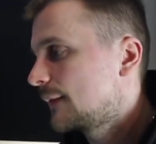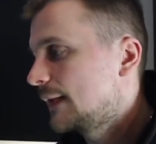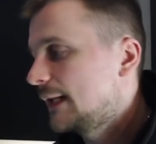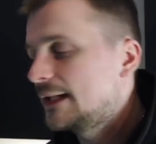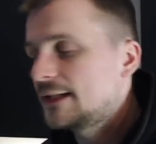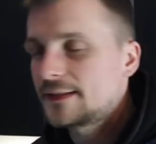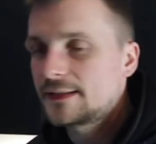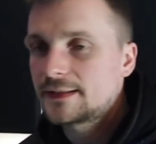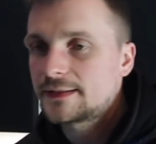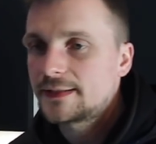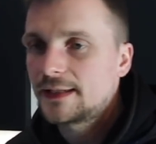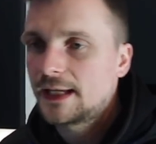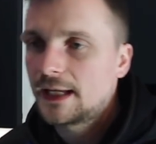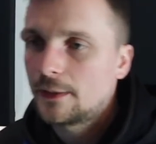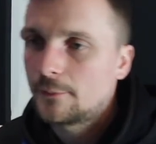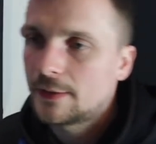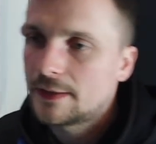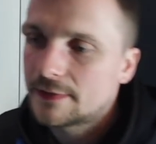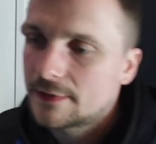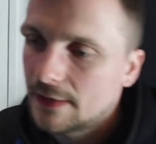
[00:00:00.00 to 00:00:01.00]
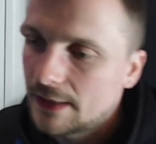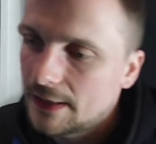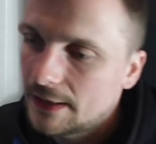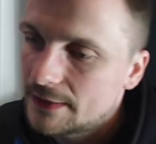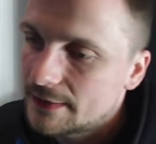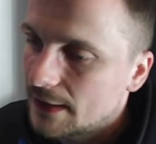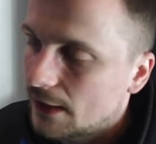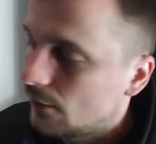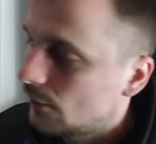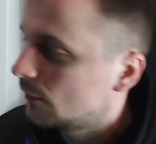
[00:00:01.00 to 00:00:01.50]
he's the same.
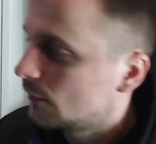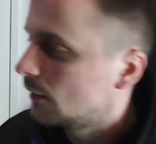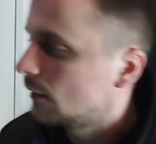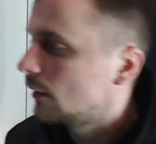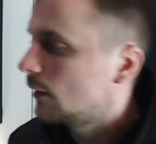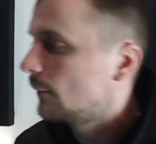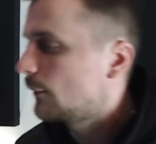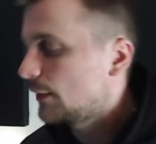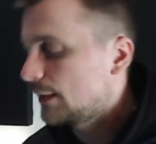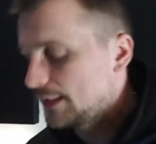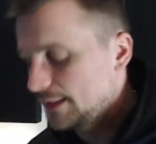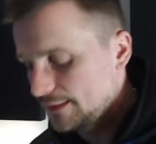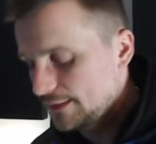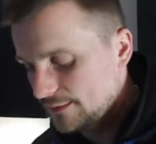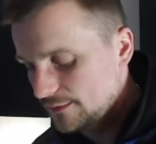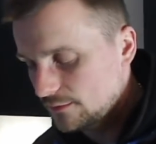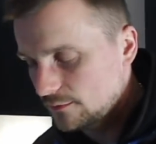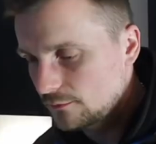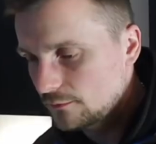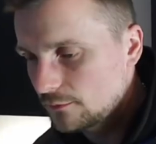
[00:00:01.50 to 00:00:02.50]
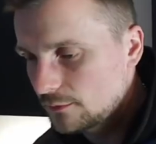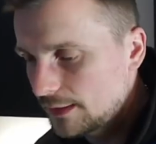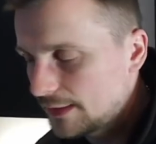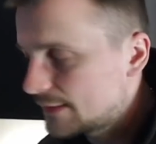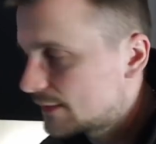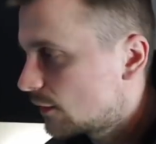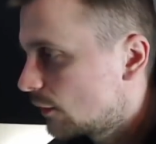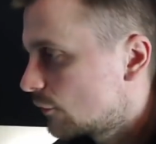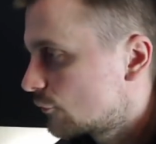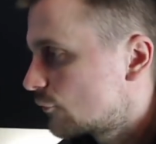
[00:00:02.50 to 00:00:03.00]
He's out on loan, but his
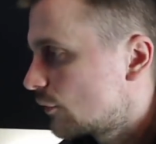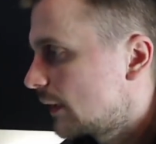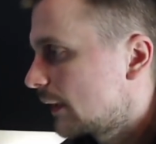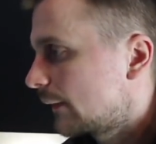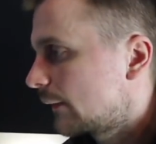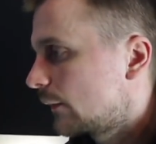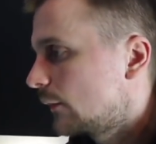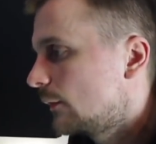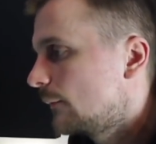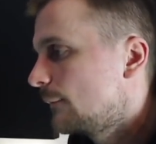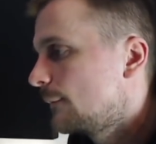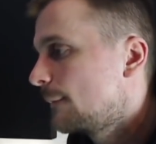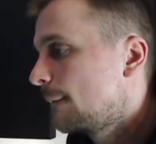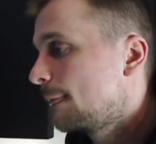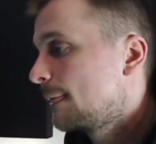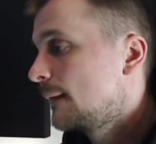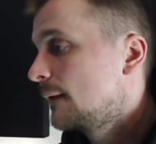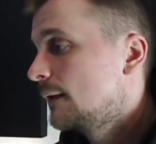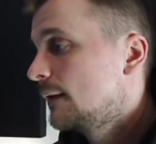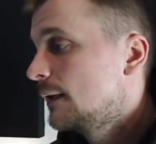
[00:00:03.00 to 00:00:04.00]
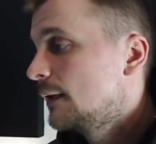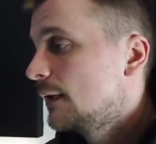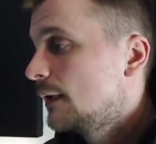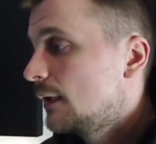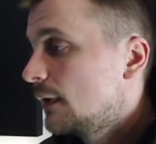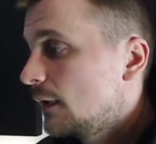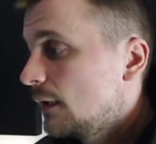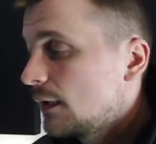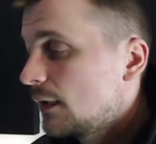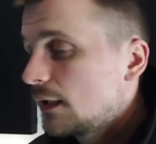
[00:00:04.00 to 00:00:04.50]
contract's up.
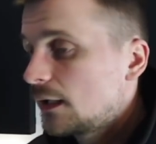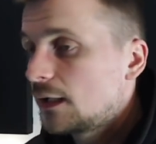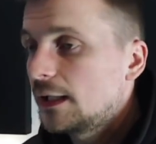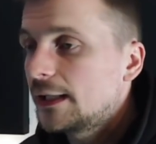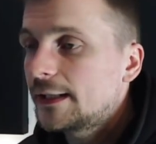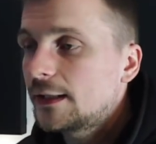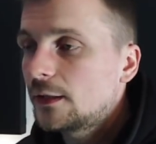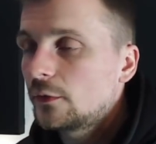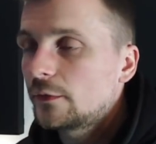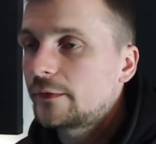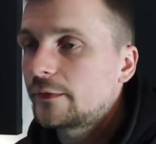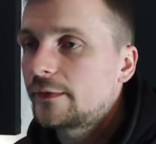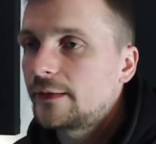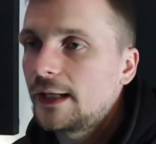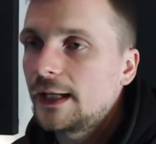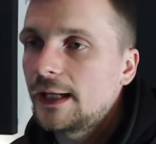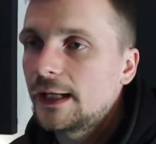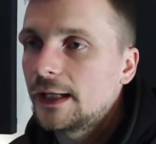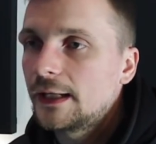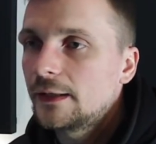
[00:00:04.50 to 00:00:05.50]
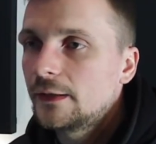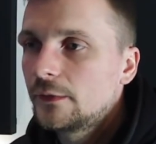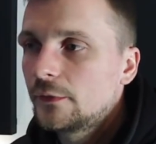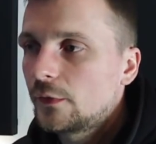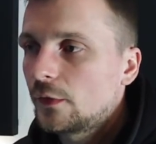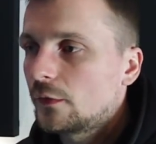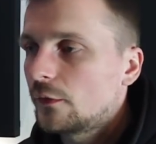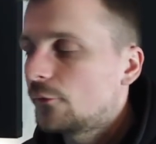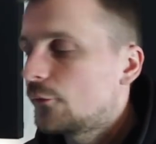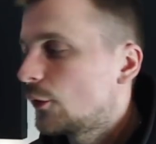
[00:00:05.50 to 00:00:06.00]
Click will stay.
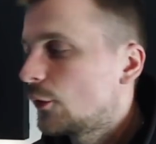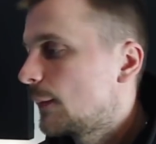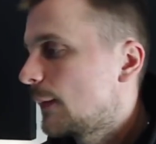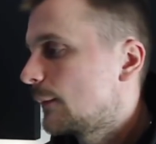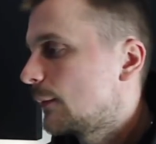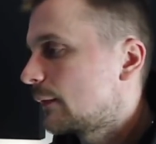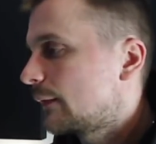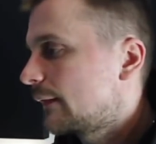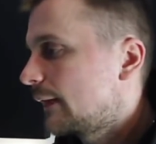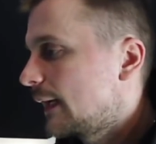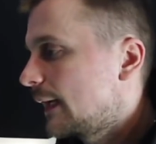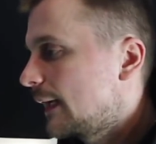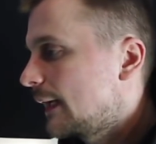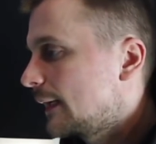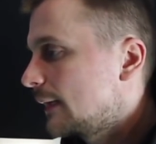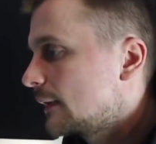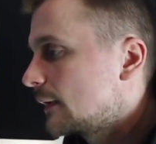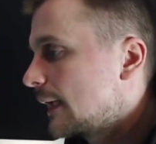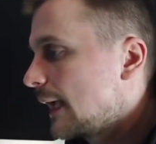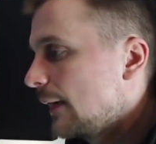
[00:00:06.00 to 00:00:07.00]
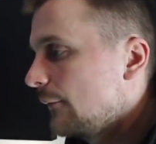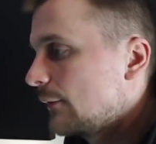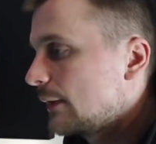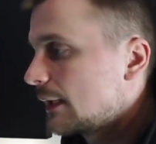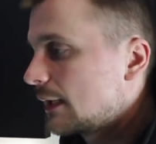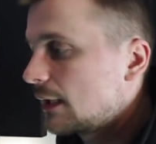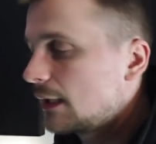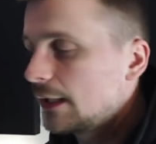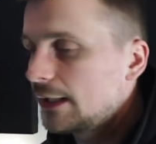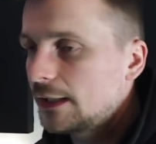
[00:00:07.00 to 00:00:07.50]
So there's a few people saying get rid
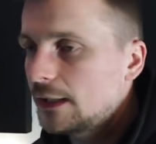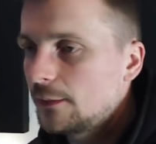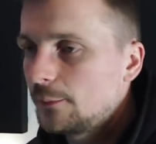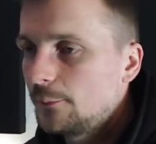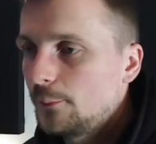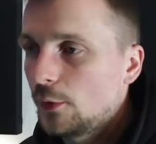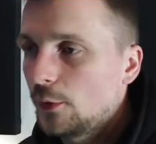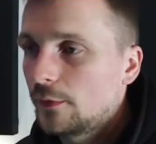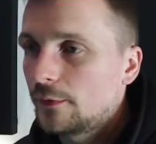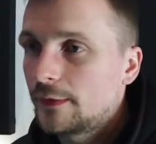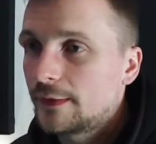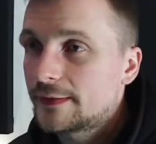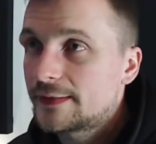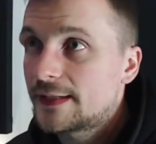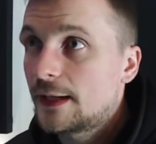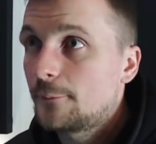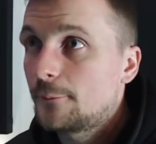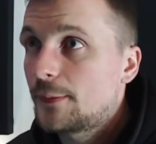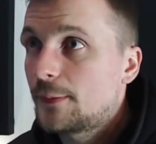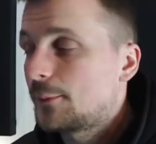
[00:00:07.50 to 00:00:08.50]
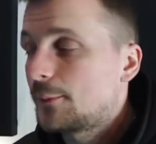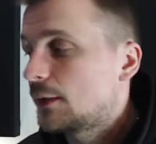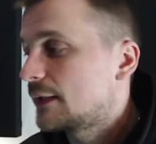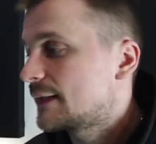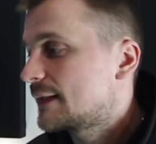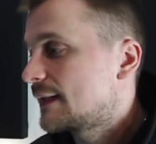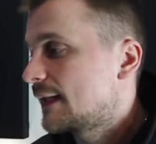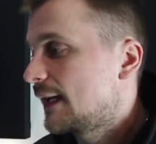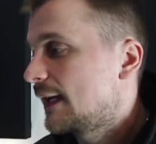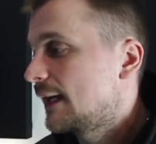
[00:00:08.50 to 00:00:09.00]
of Click, but the same people
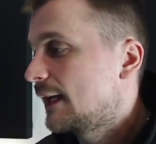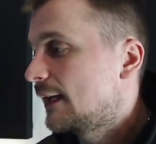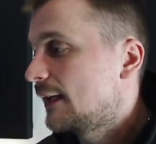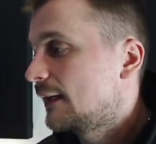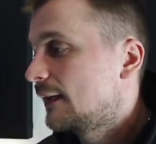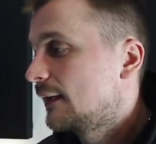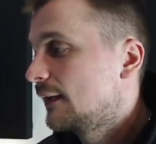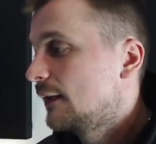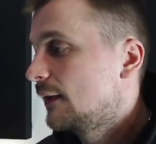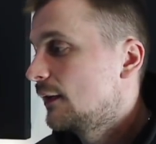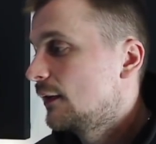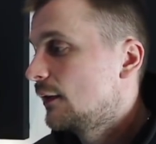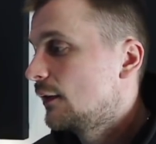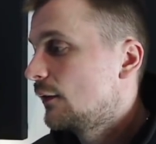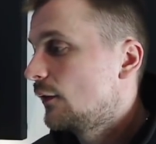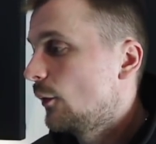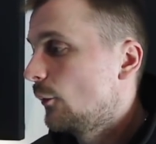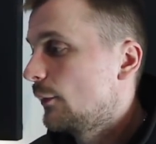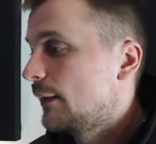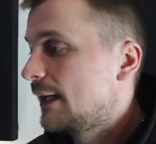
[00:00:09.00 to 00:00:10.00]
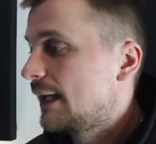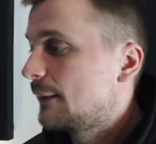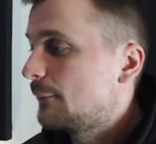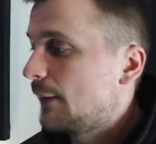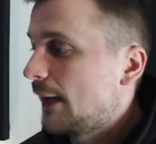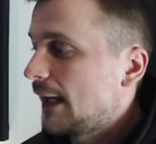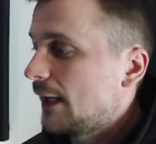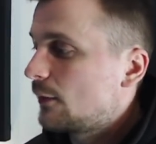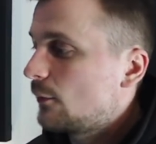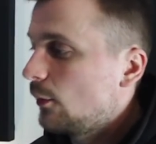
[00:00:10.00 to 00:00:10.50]
that say that we need
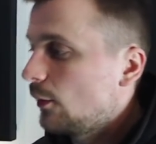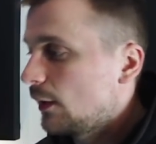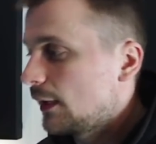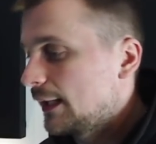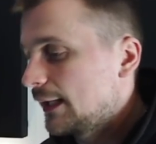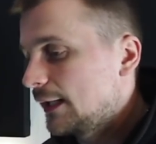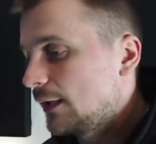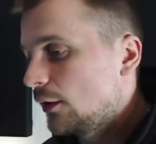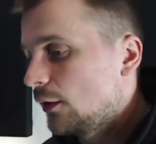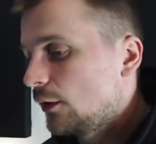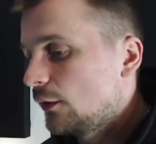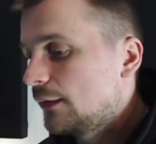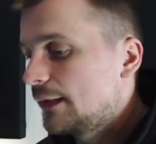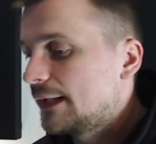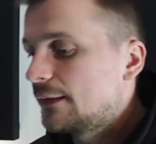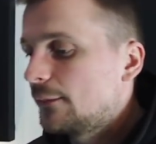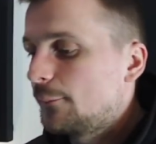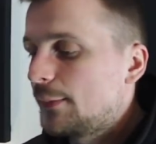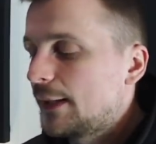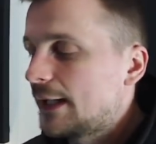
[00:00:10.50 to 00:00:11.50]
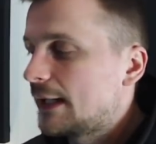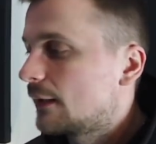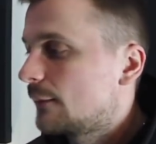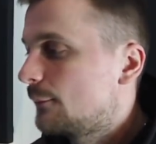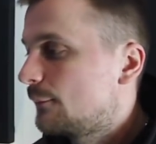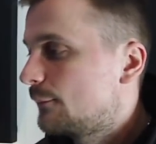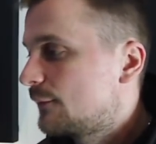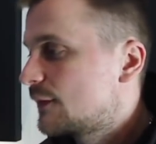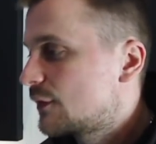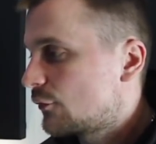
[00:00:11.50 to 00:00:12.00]
better quality or need a bigger,
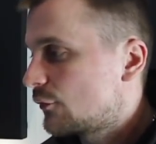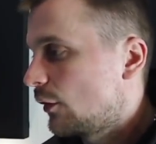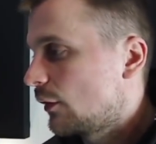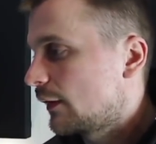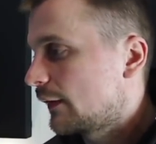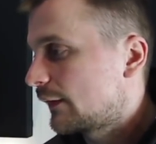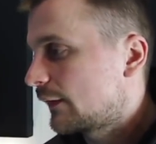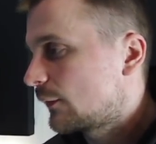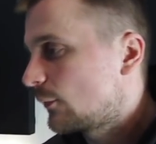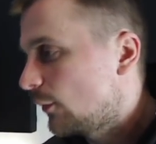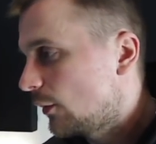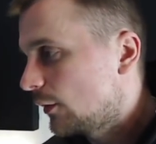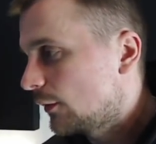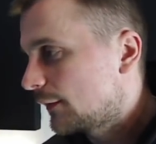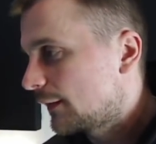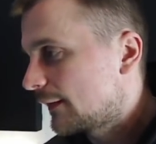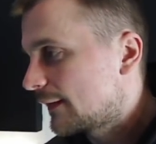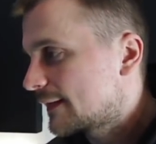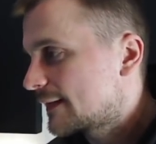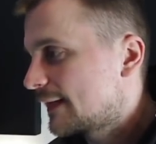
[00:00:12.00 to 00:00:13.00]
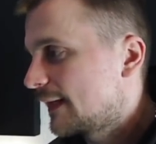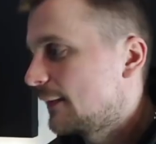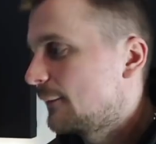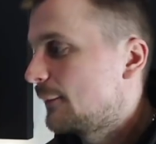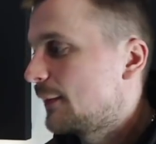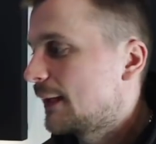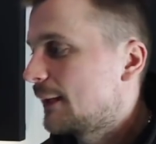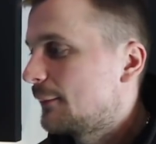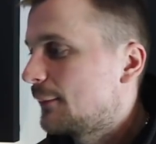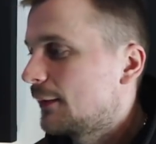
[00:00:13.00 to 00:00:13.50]
stronger squad are the same
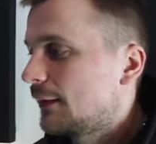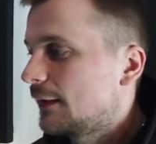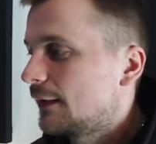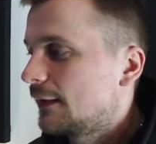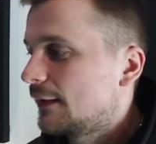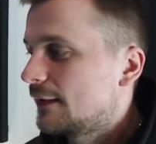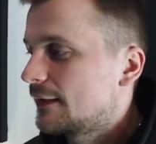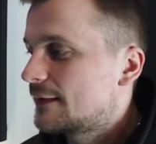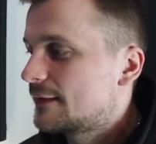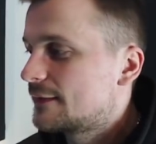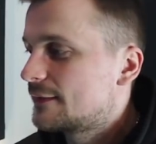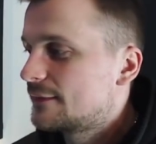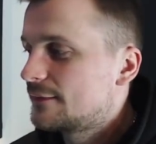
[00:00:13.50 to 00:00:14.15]
people that are